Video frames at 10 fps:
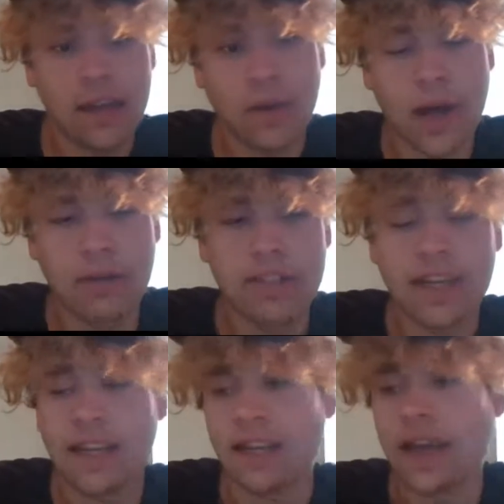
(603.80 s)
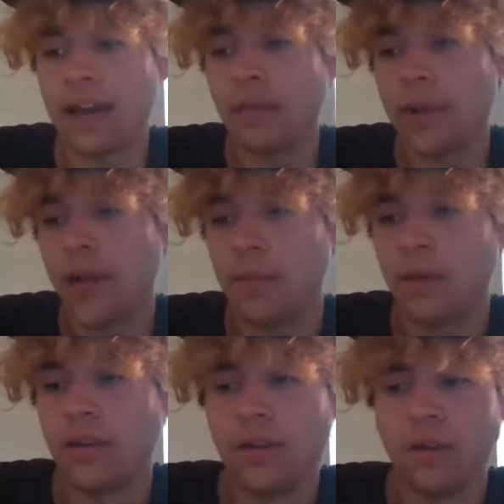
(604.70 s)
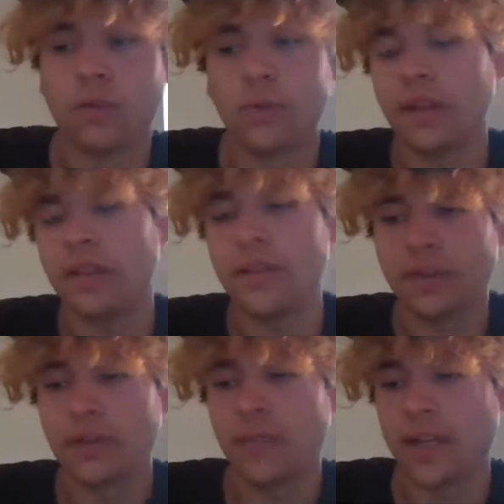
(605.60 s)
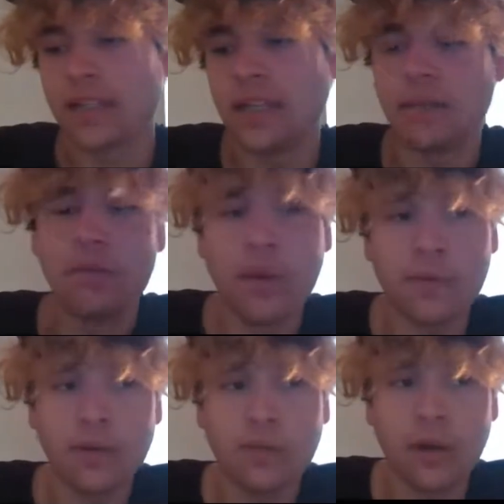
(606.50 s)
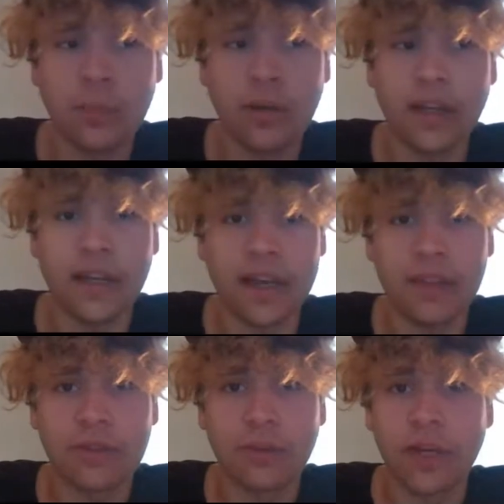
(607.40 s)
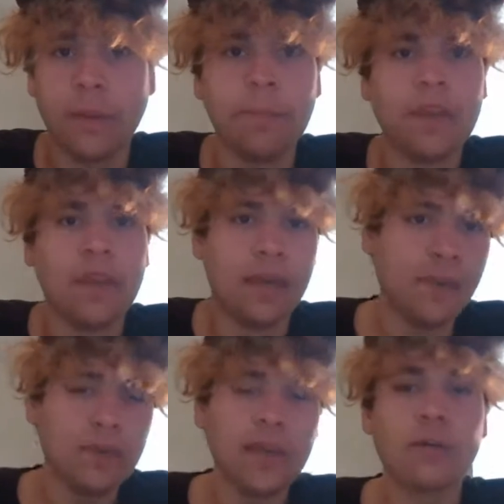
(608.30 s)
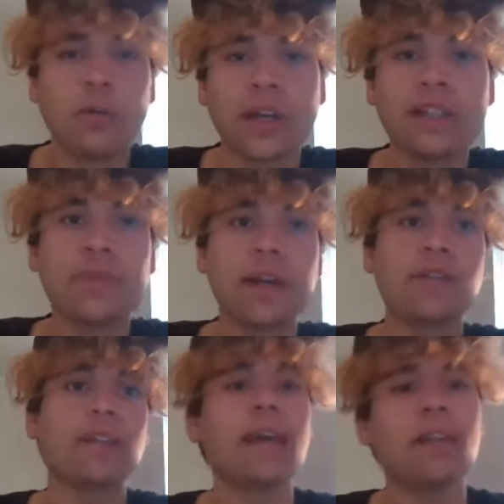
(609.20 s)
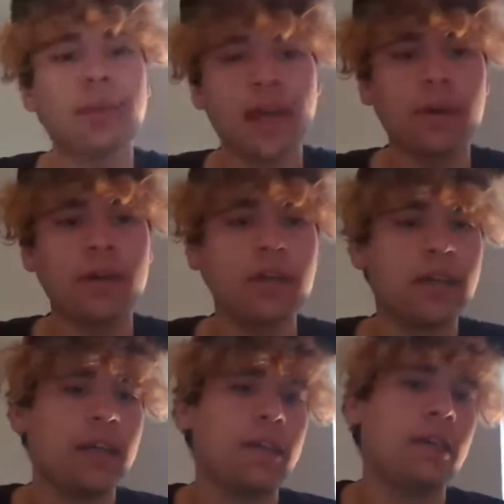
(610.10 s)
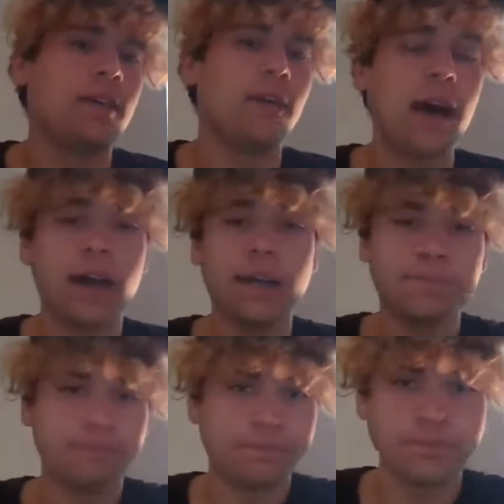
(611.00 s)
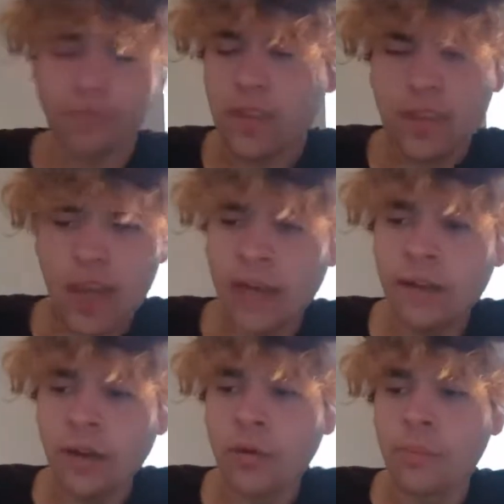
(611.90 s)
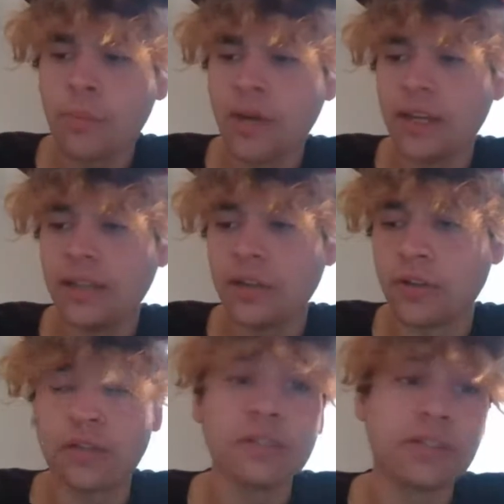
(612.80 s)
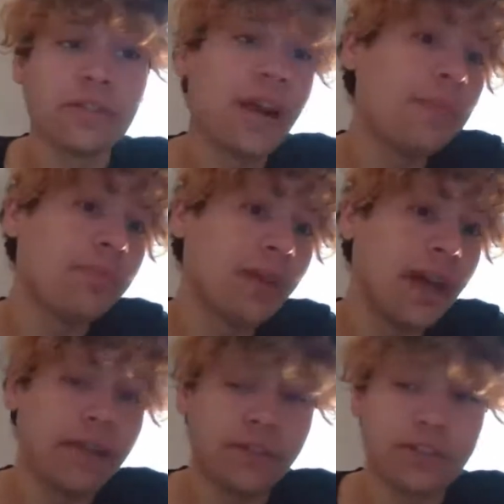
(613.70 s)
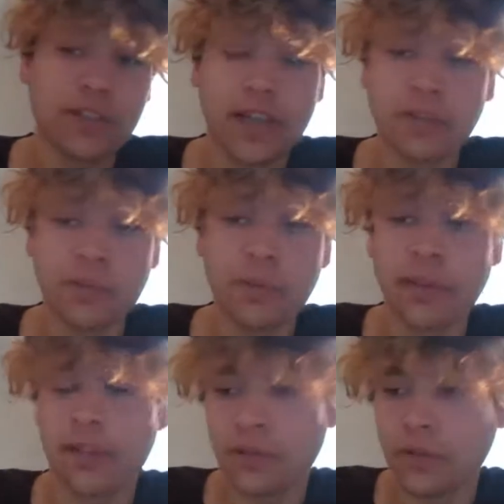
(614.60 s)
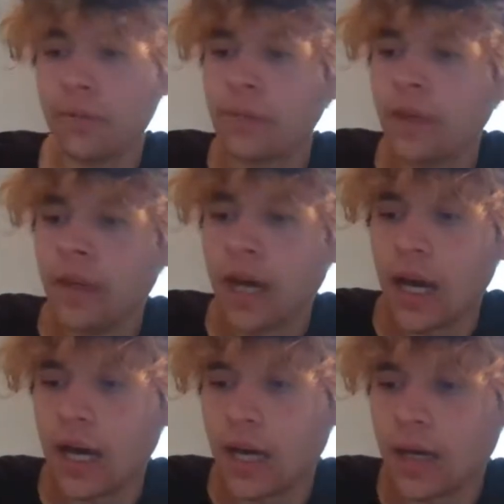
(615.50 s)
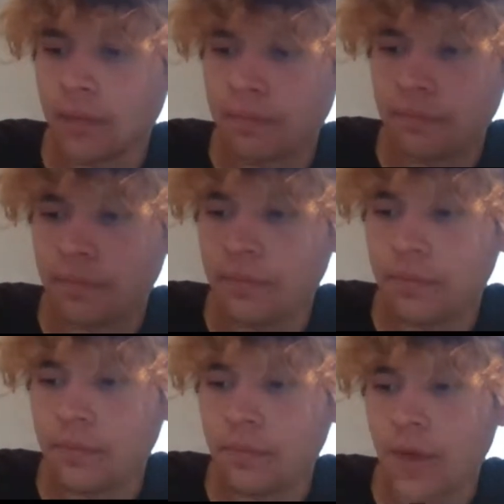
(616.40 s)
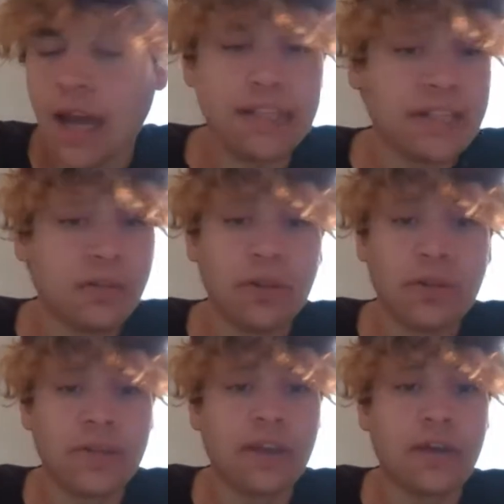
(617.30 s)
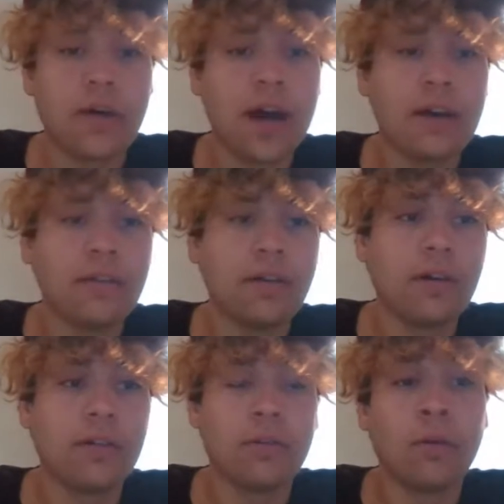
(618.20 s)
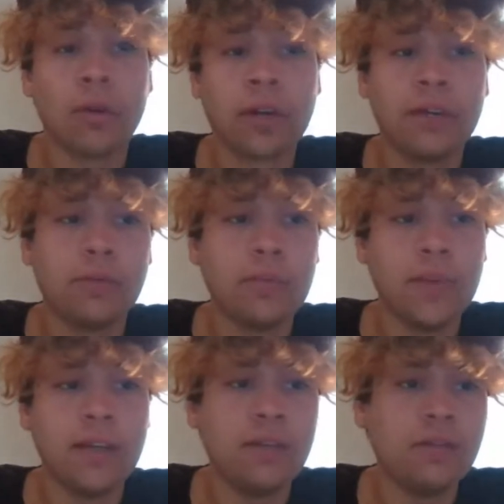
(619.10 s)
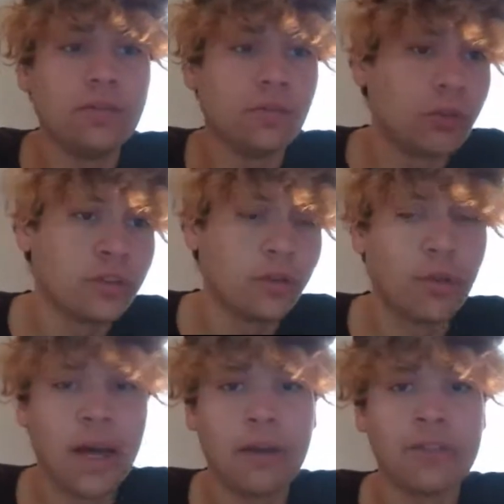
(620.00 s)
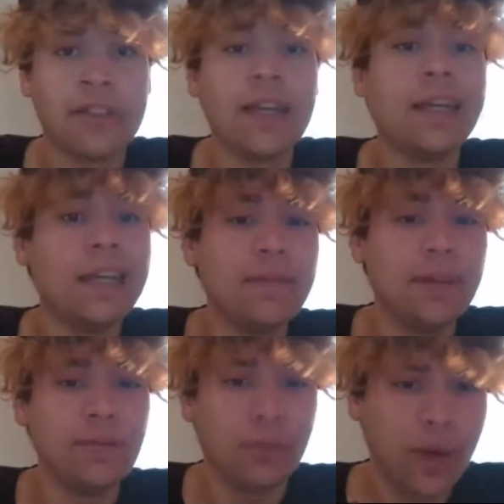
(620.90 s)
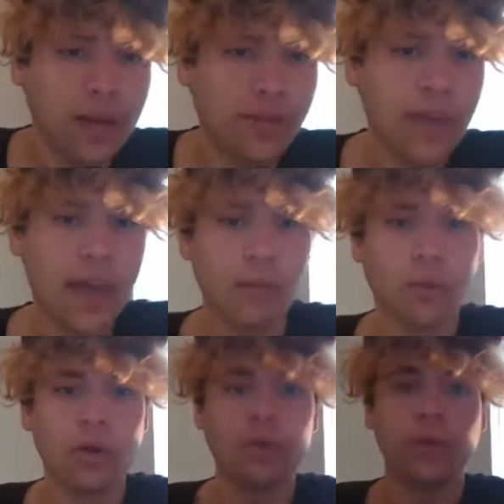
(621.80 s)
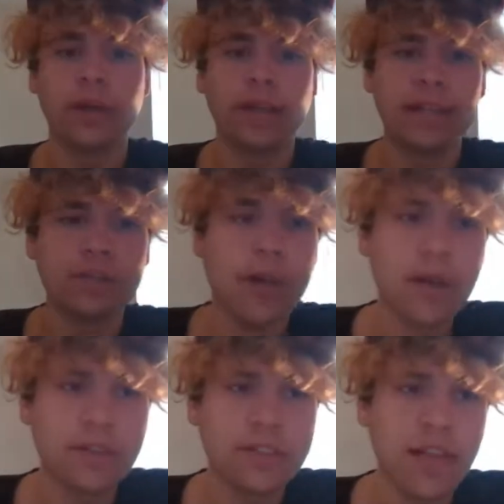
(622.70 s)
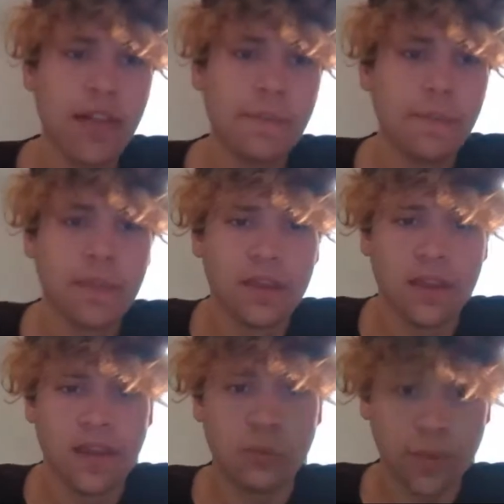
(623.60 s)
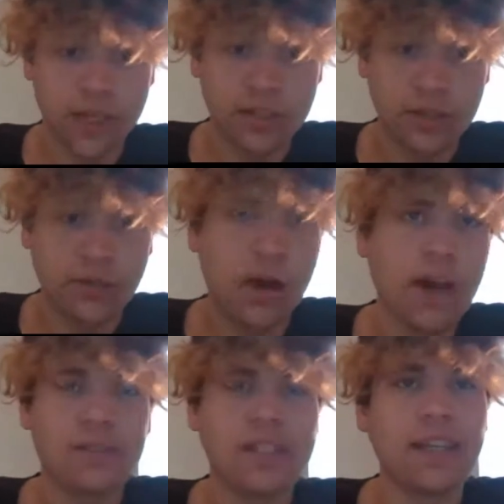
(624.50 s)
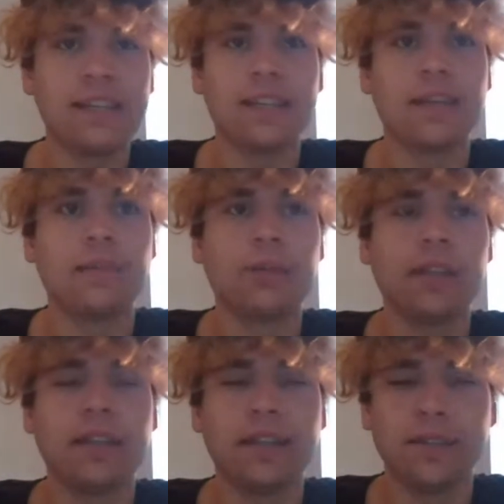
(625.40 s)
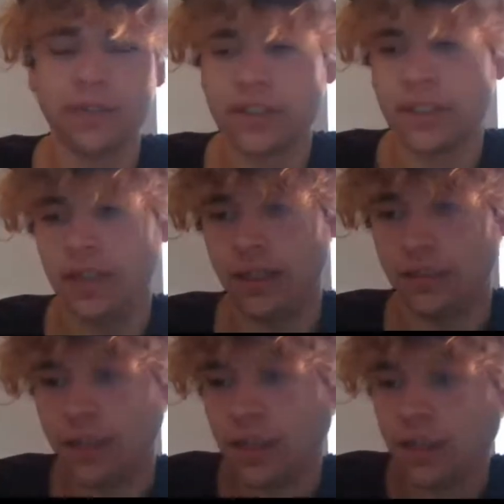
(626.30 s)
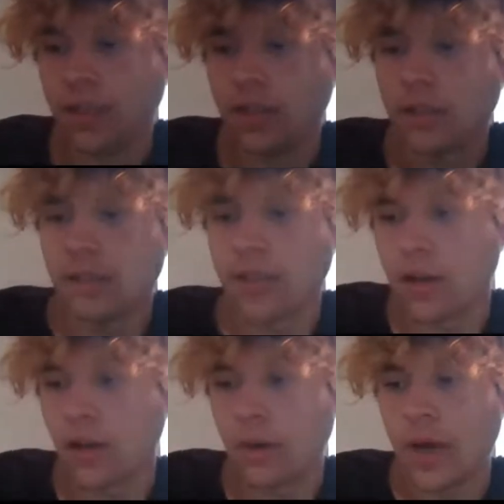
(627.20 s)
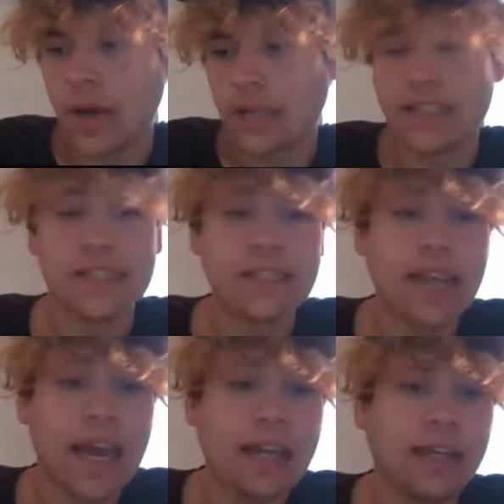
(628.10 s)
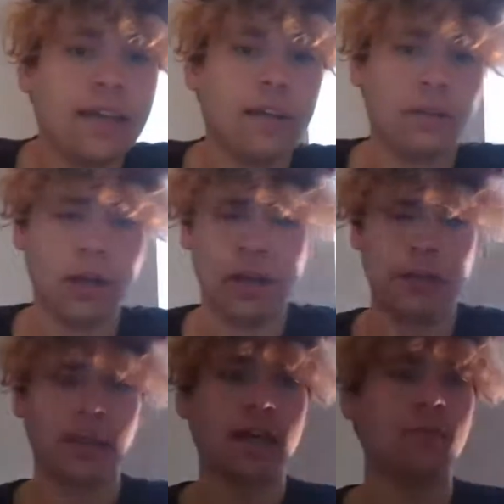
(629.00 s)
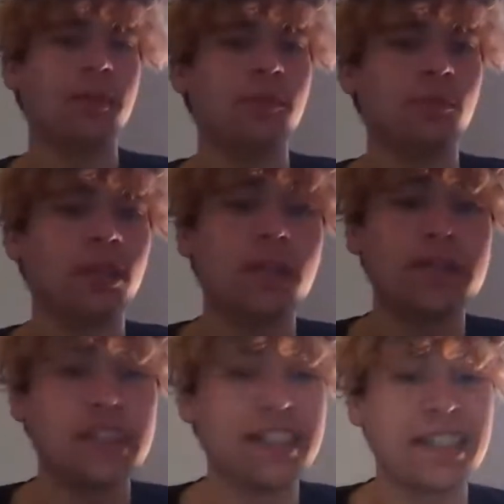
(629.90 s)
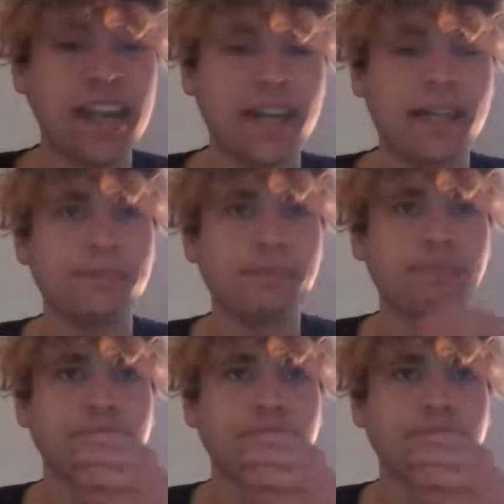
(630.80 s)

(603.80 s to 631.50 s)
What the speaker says: Ohio State, and Alabama, or really the third best team, whoever you want to plug in at 3. If you think Oregon's better than Alabama, fine. I don't, but there's actually people that do. I still don't think Ohio or Oregon would beat Georgia or Ohio State, even with that road win against Ohio State in week 2. Ohio State is a completely different team. So Cincinnati, a lot of people love Cincinnati.